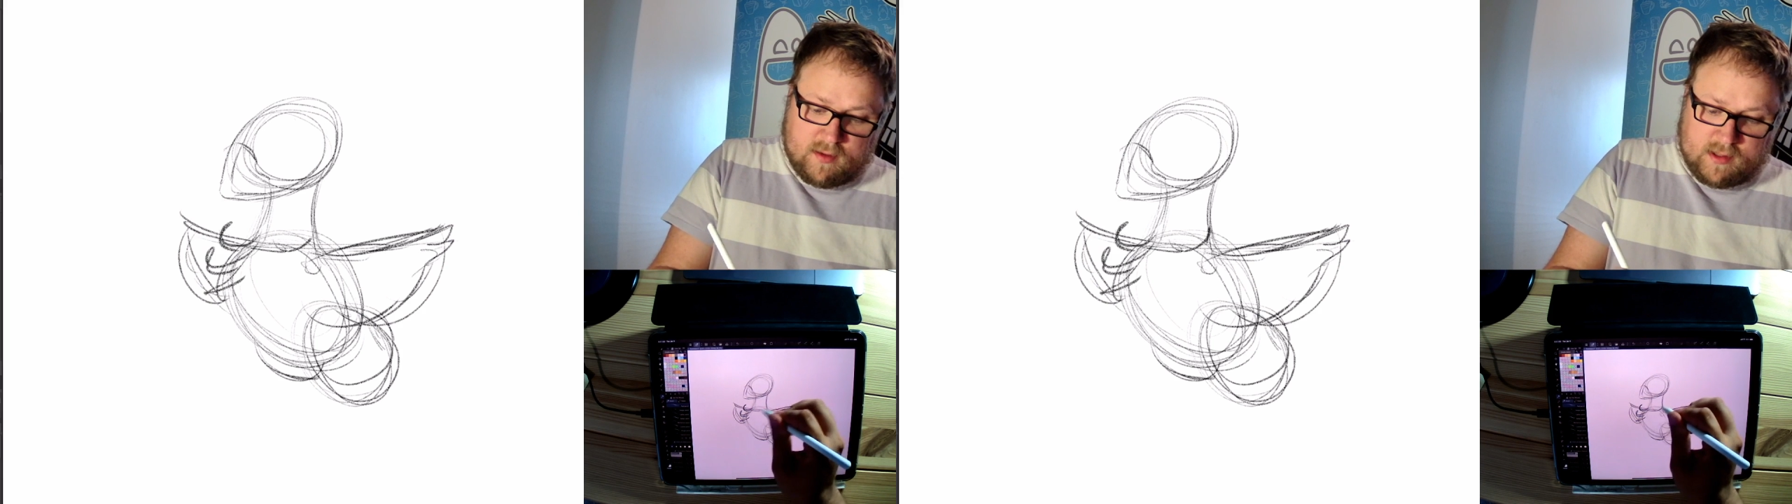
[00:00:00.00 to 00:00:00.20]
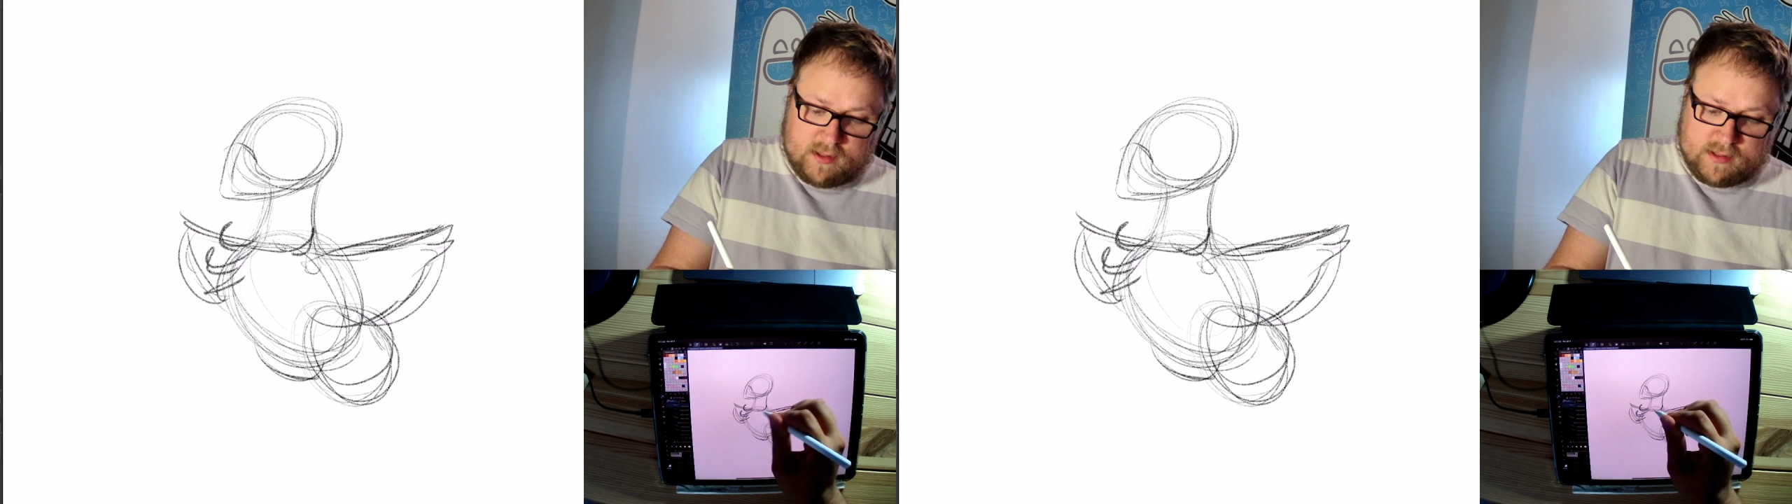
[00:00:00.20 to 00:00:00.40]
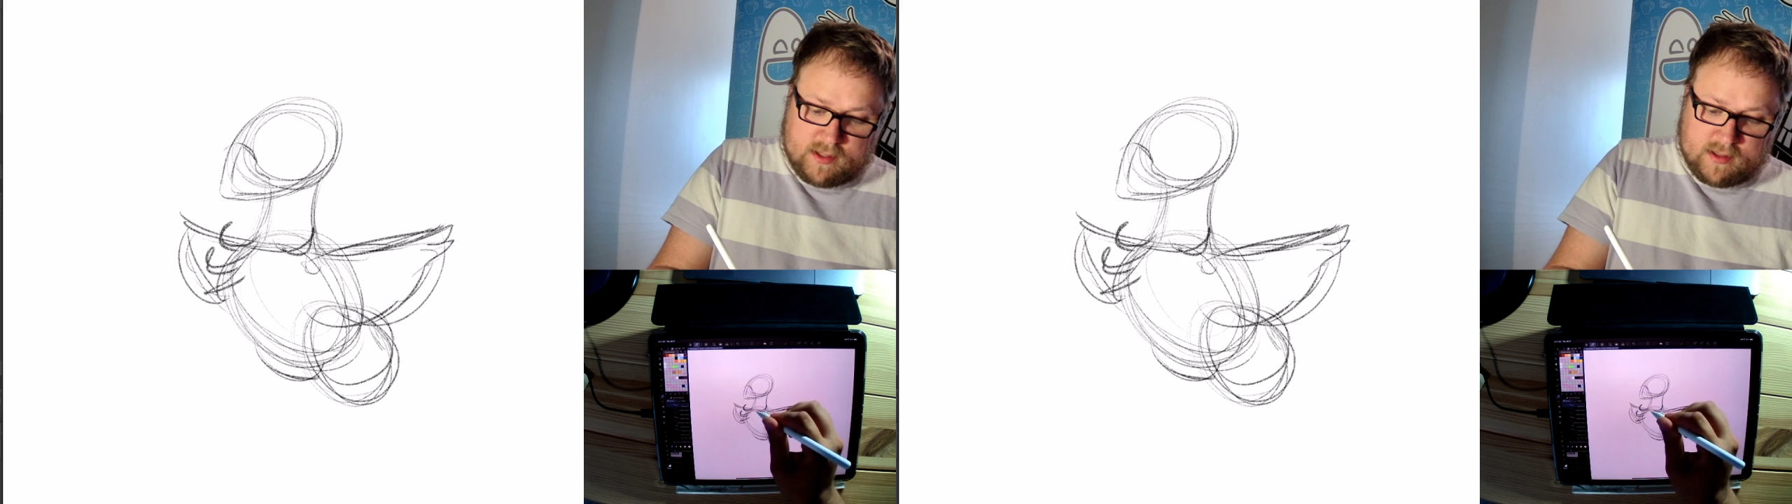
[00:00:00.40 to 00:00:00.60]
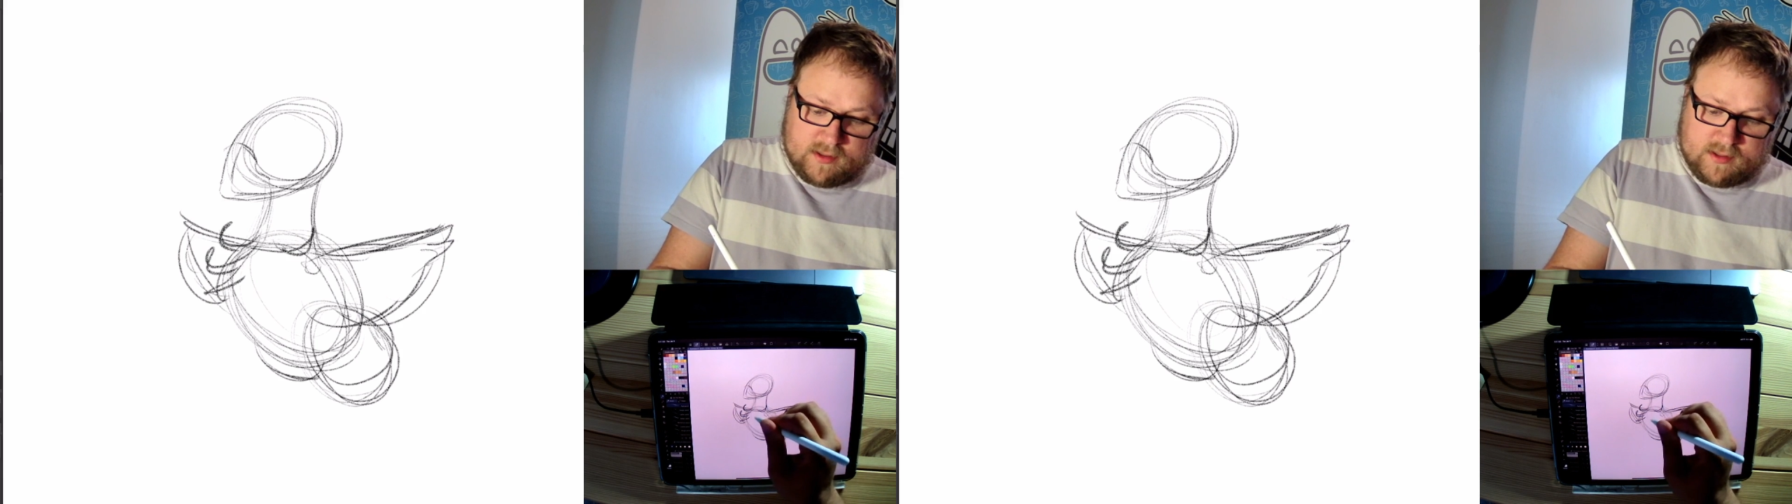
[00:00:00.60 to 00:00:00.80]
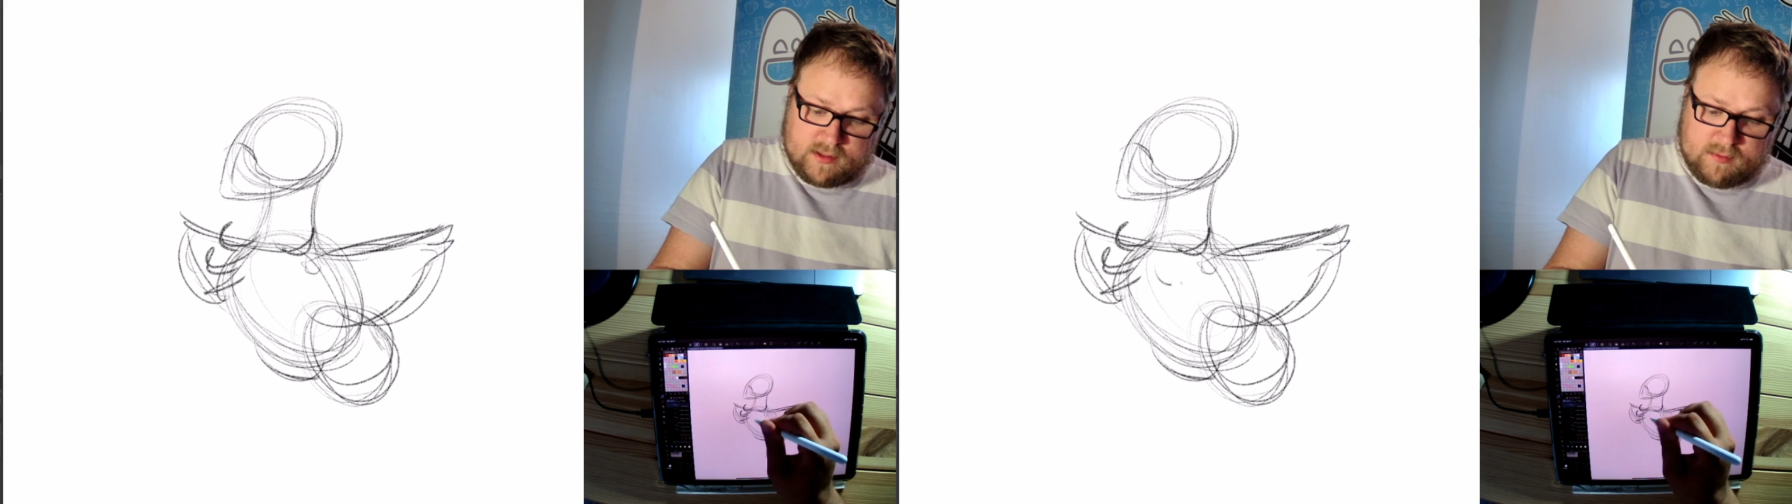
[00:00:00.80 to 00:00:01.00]
these like
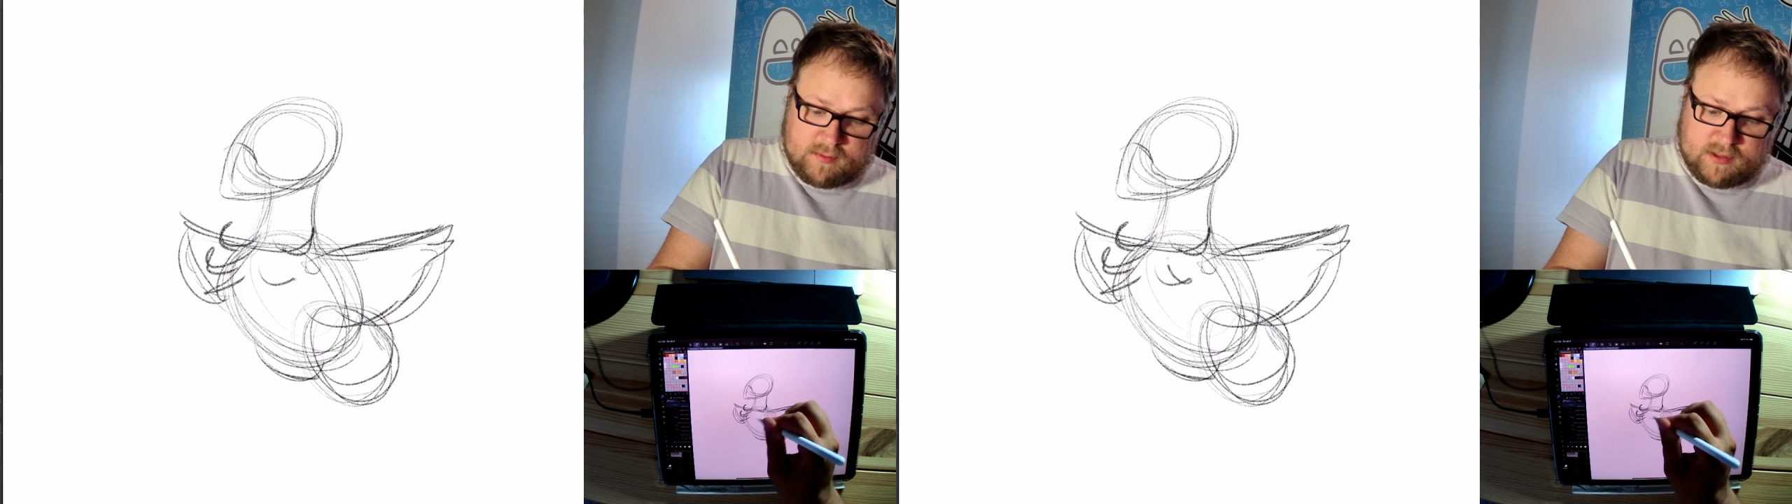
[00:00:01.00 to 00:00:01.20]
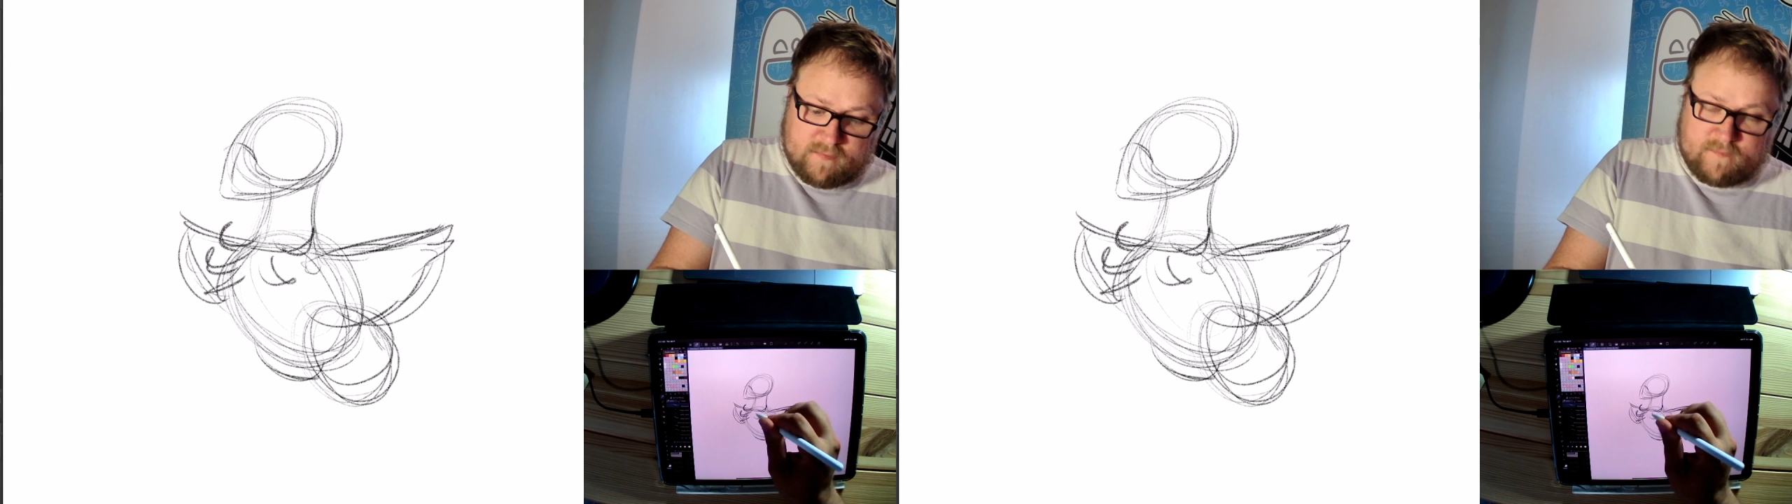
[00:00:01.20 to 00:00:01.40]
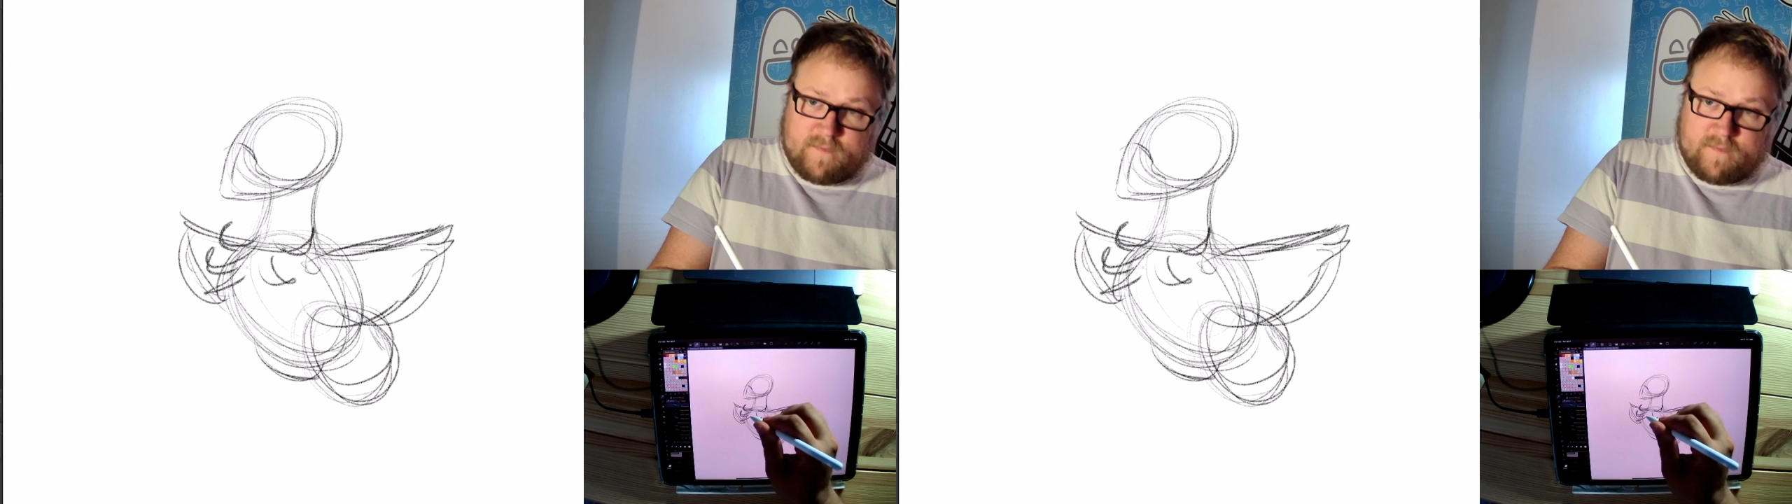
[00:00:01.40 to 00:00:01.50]
little swoochy